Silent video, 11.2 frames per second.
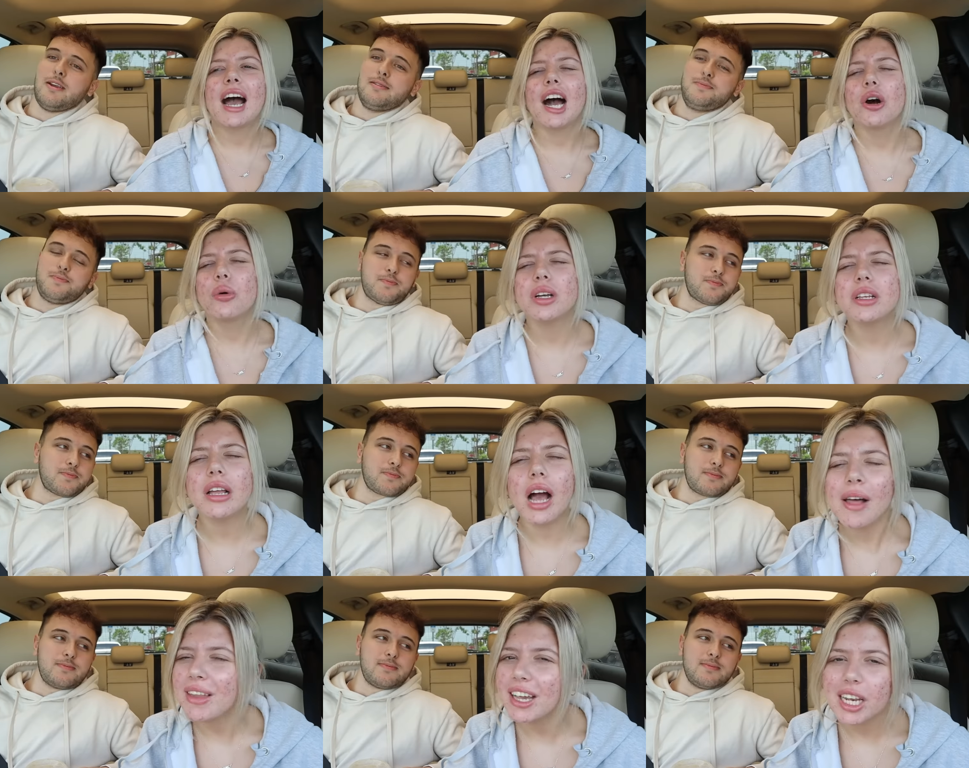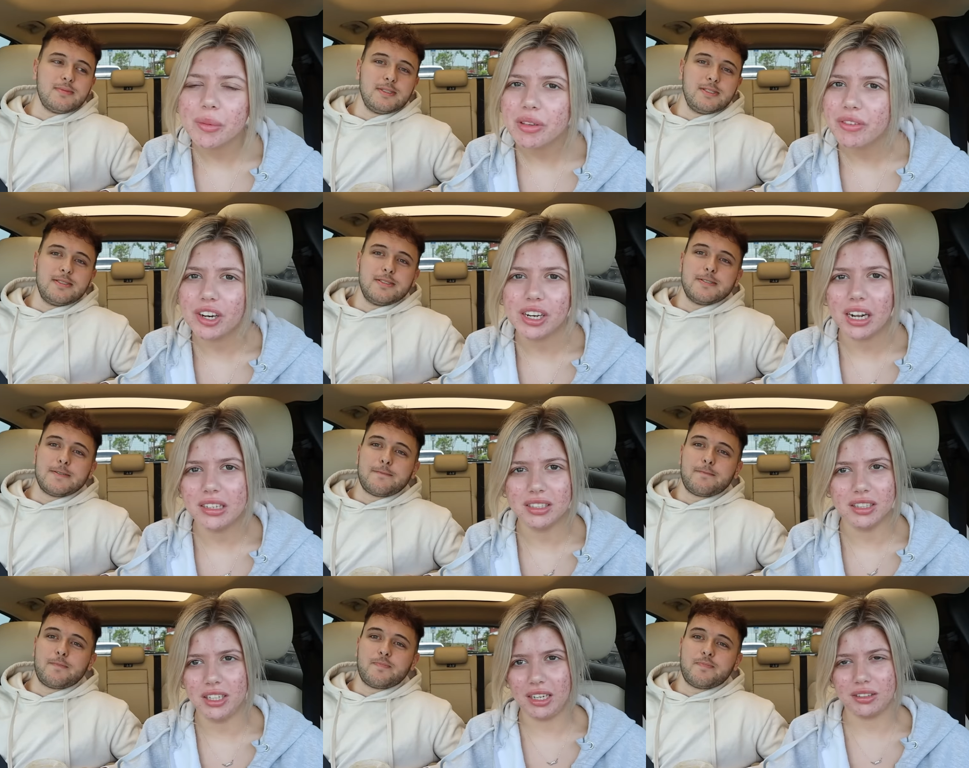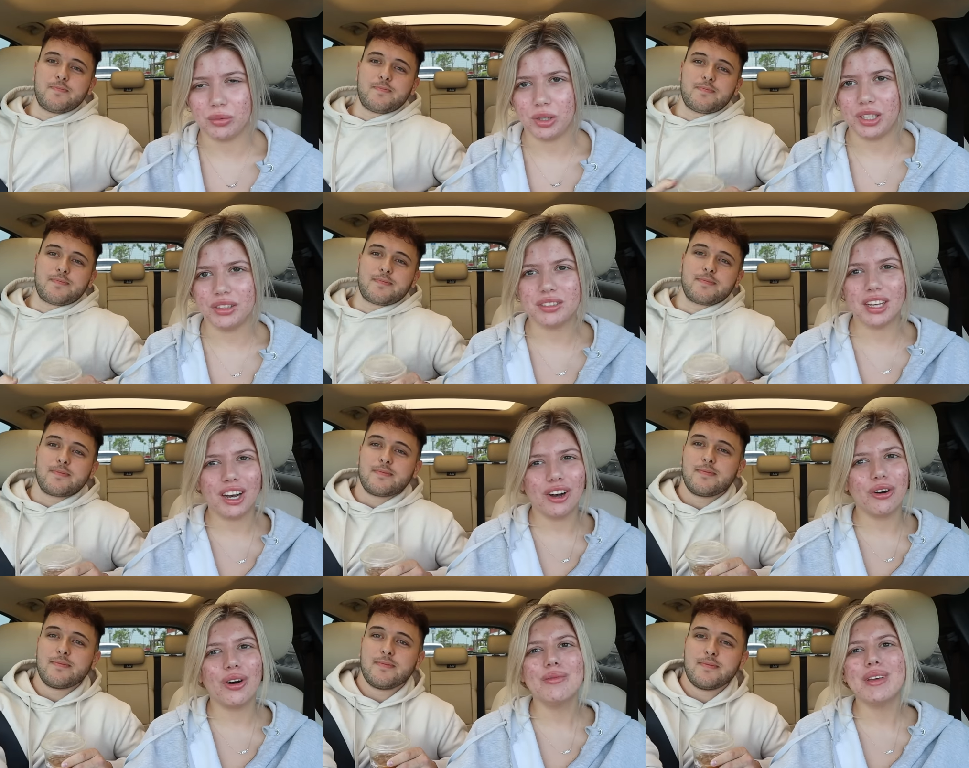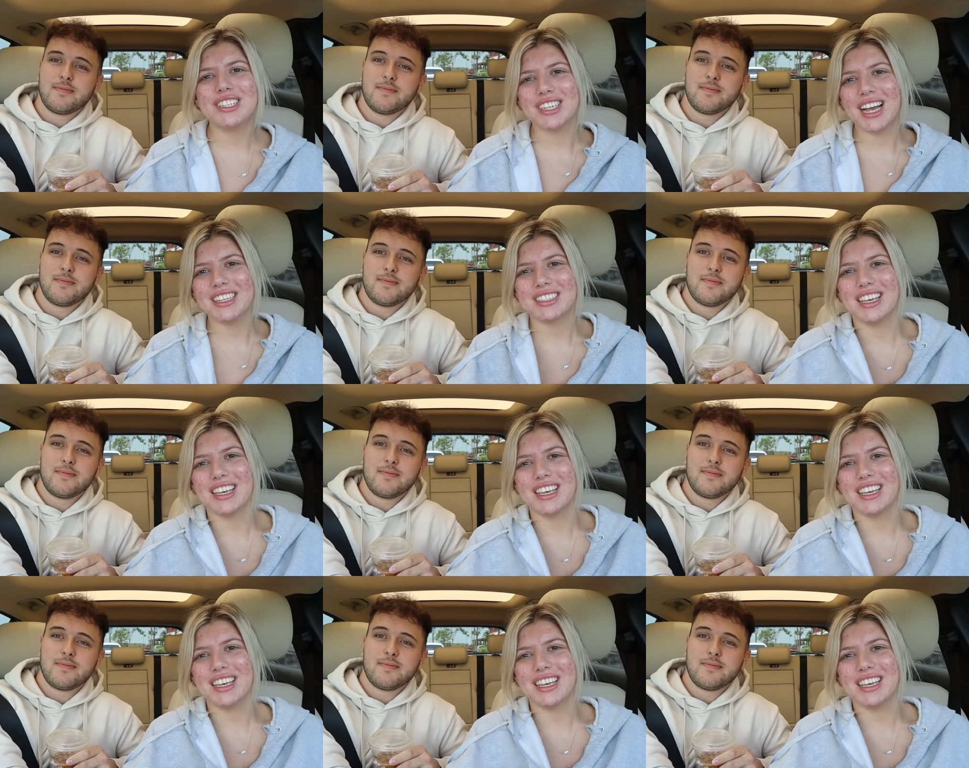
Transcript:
Speaker 1: Now, I'm not gonna be very nice in the next one. So make sure you guys